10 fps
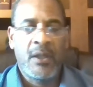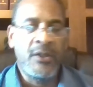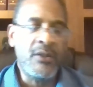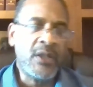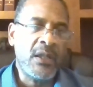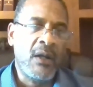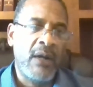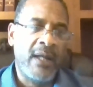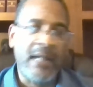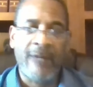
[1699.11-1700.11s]
You can go
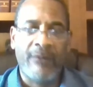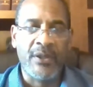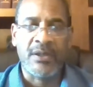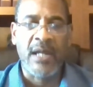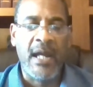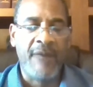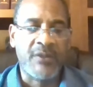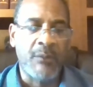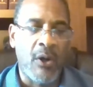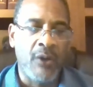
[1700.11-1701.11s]
ahead, like for instance, I have
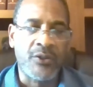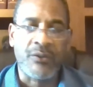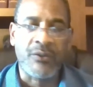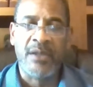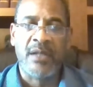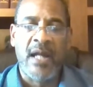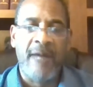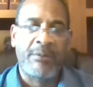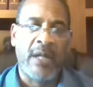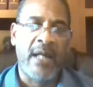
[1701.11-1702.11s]
small trees that I
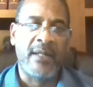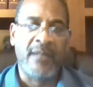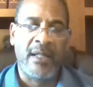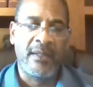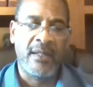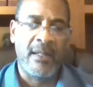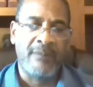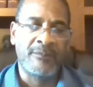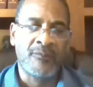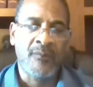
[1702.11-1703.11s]
planted, and
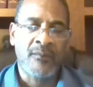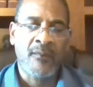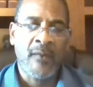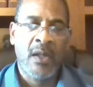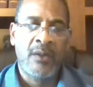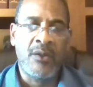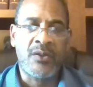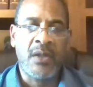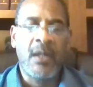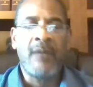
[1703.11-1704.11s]

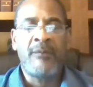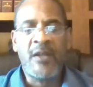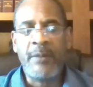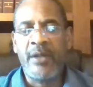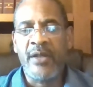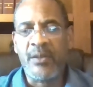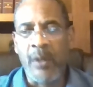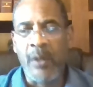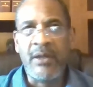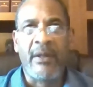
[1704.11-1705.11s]
those. Let's put it this way.
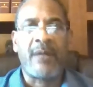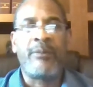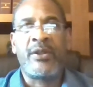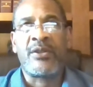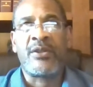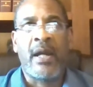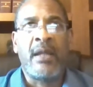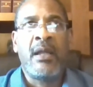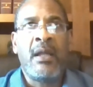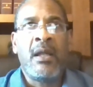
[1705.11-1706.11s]
Let me see how I can put this right.
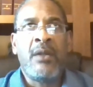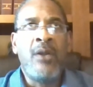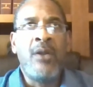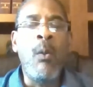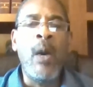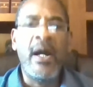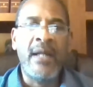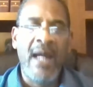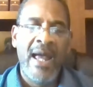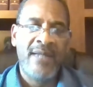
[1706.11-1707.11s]
No one
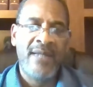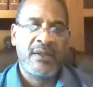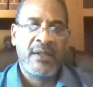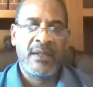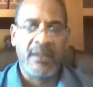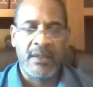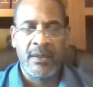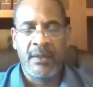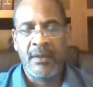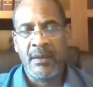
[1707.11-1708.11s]
has the
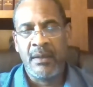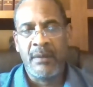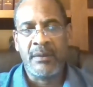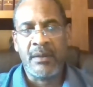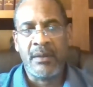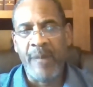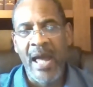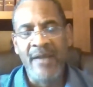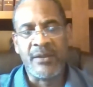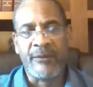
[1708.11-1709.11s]

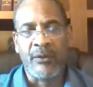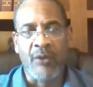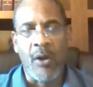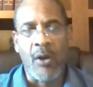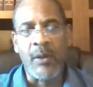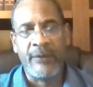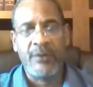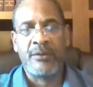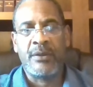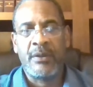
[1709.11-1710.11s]
patents for growing
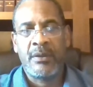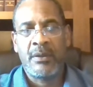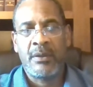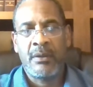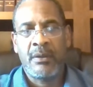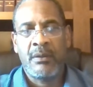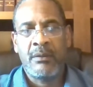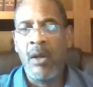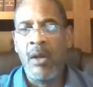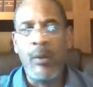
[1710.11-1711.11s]
food.
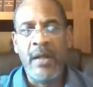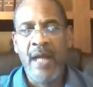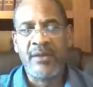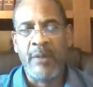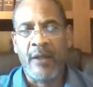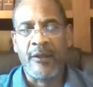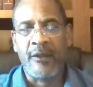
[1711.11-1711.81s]
No one has the ability.